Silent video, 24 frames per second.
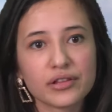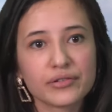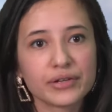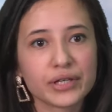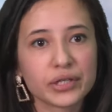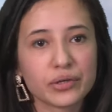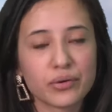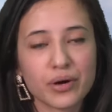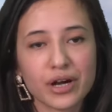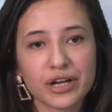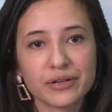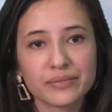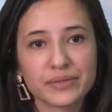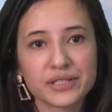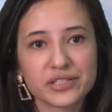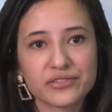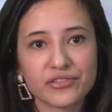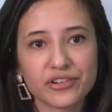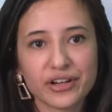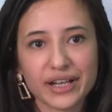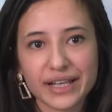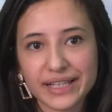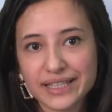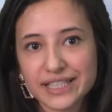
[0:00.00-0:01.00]
the requirements
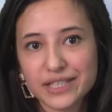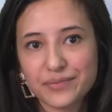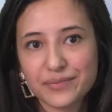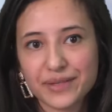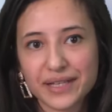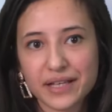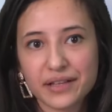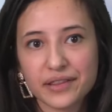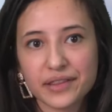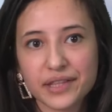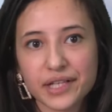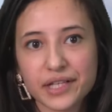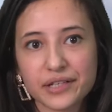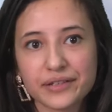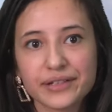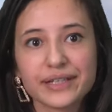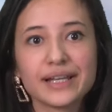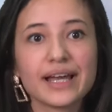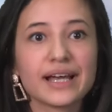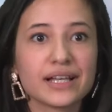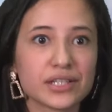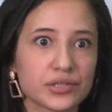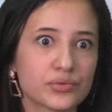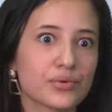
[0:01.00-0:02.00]
for ATPL theory
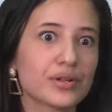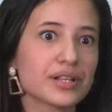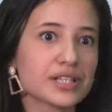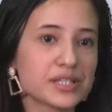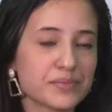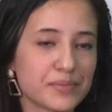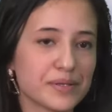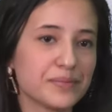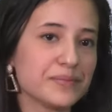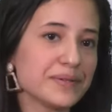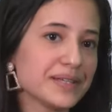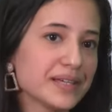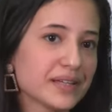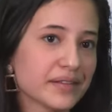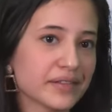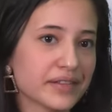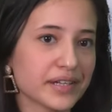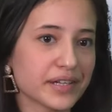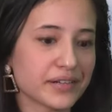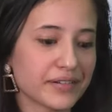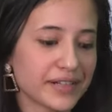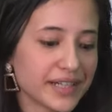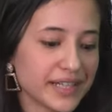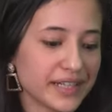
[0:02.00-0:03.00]
as well as PPL
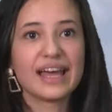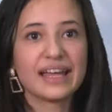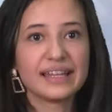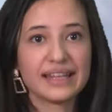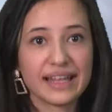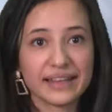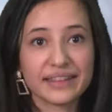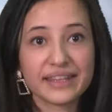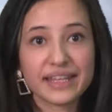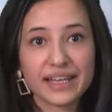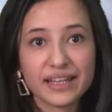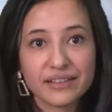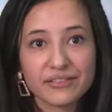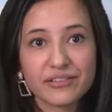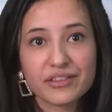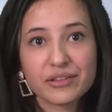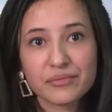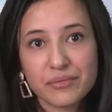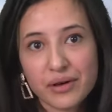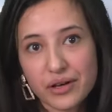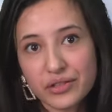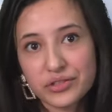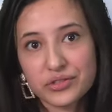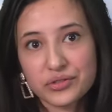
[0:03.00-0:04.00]
theory. And at the end of the
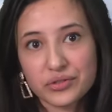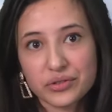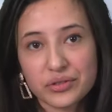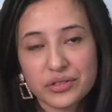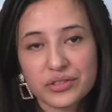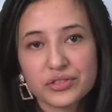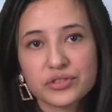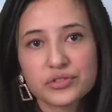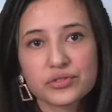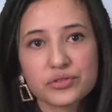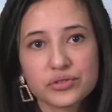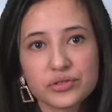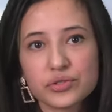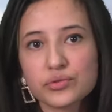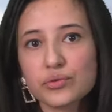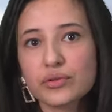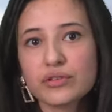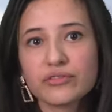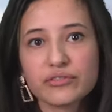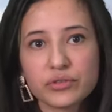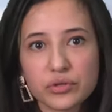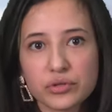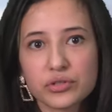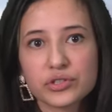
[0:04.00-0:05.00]
module, students will
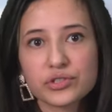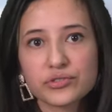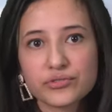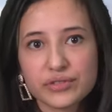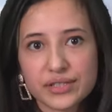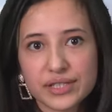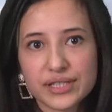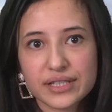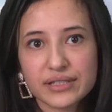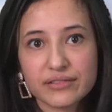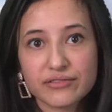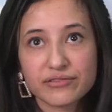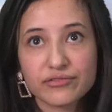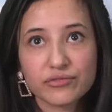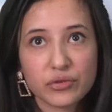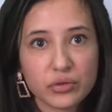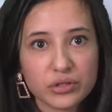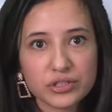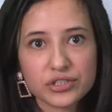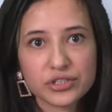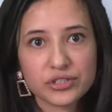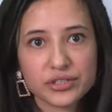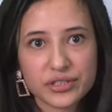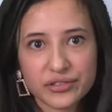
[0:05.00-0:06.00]
of course receive full
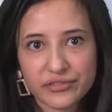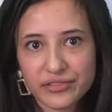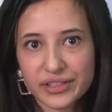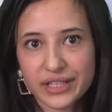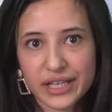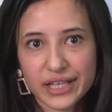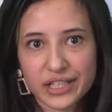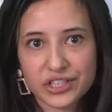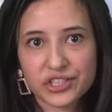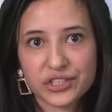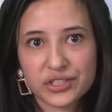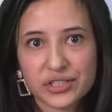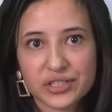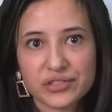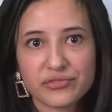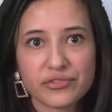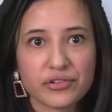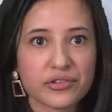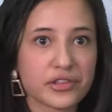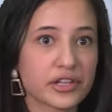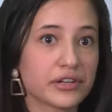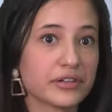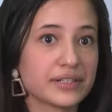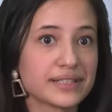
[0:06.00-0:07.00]
certifications
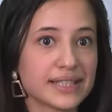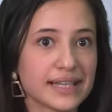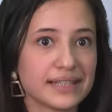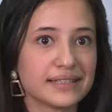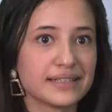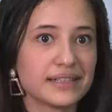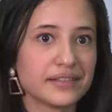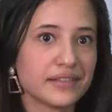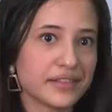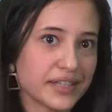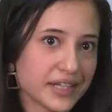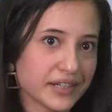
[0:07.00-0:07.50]
for their attended